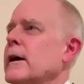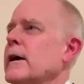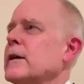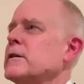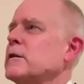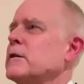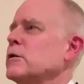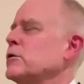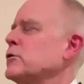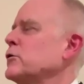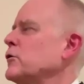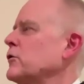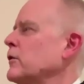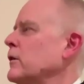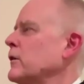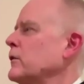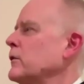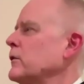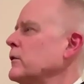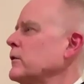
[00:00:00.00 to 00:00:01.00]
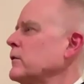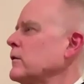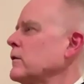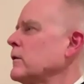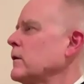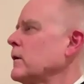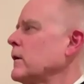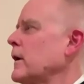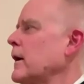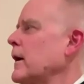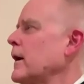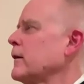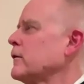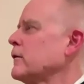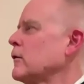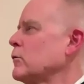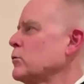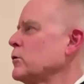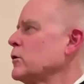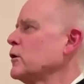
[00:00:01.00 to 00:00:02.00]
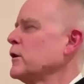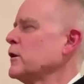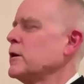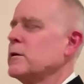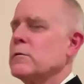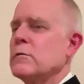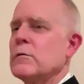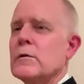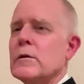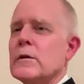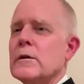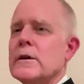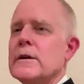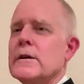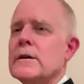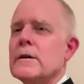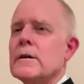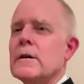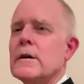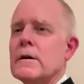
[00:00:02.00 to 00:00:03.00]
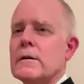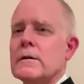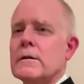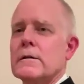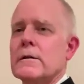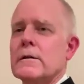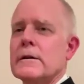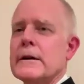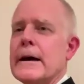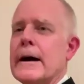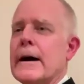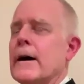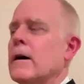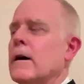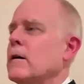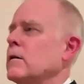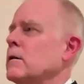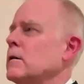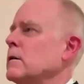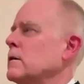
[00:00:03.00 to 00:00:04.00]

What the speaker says: and illusions and are really here now